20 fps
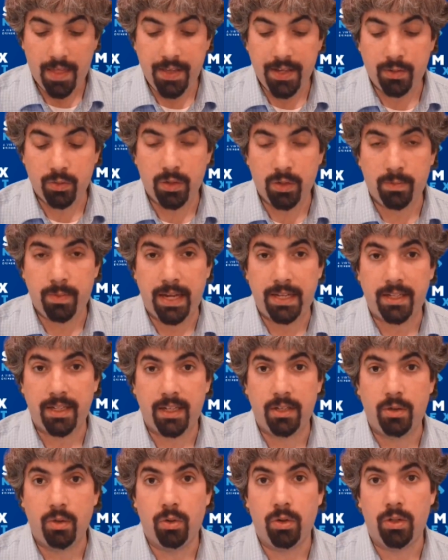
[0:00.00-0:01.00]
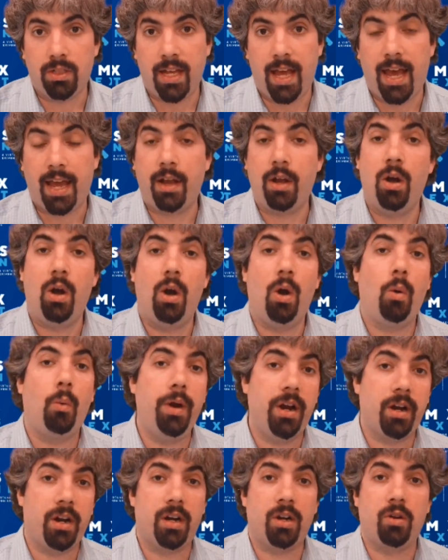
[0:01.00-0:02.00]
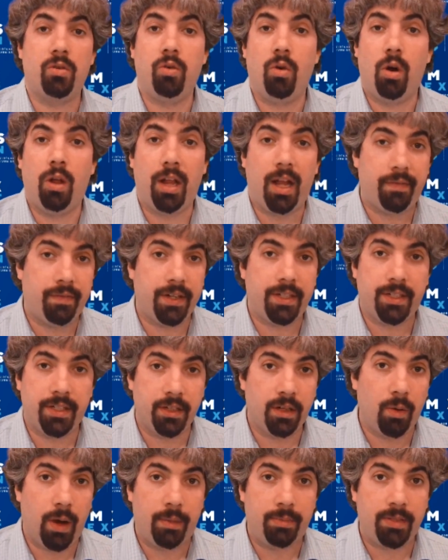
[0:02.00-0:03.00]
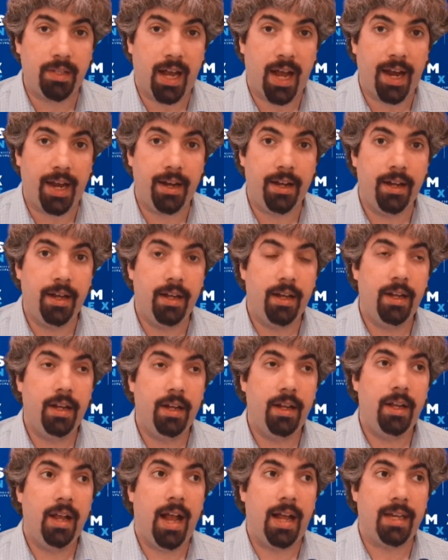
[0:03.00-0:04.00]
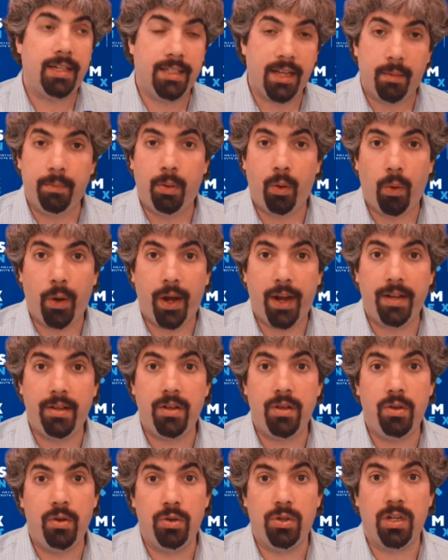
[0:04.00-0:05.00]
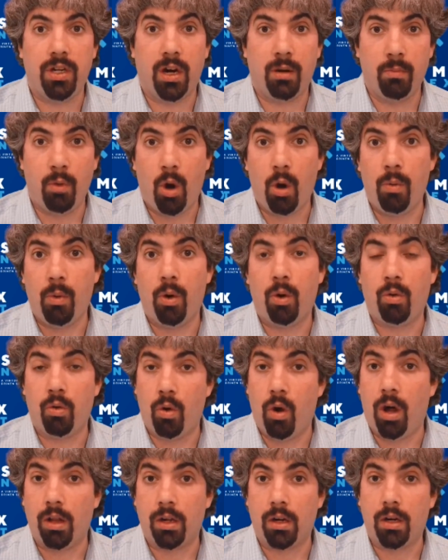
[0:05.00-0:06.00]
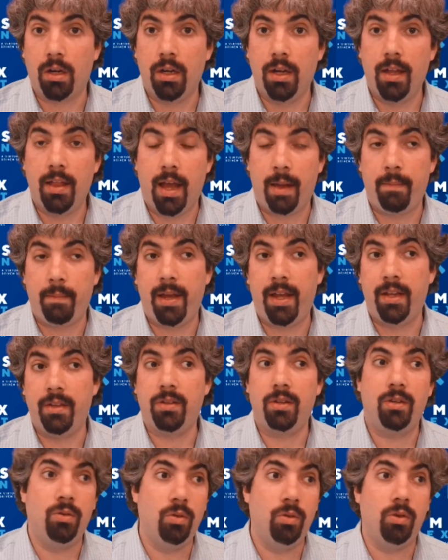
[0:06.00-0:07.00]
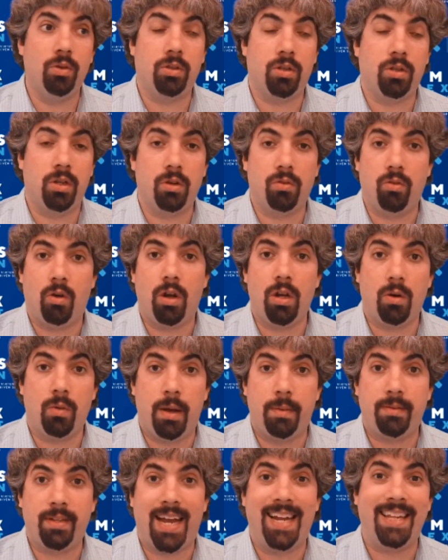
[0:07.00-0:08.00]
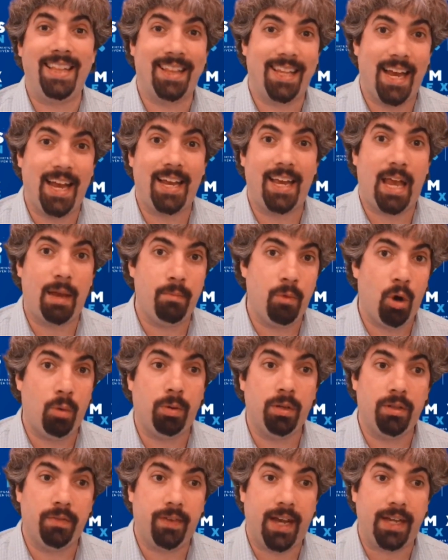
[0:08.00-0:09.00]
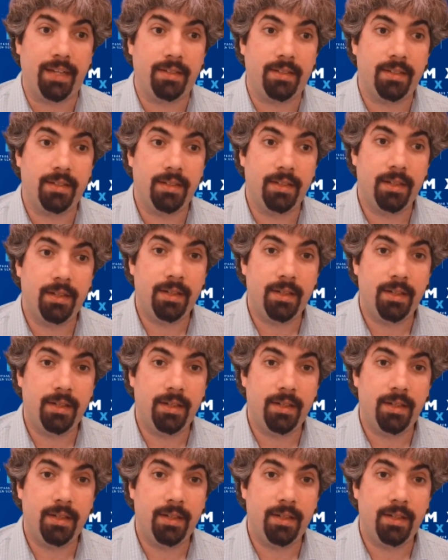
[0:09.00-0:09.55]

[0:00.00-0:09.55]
And this was basically Google saying, we are going to crawl every single website at some point using a mobile crawler. That means Google's going to crawl your website like a mobile device.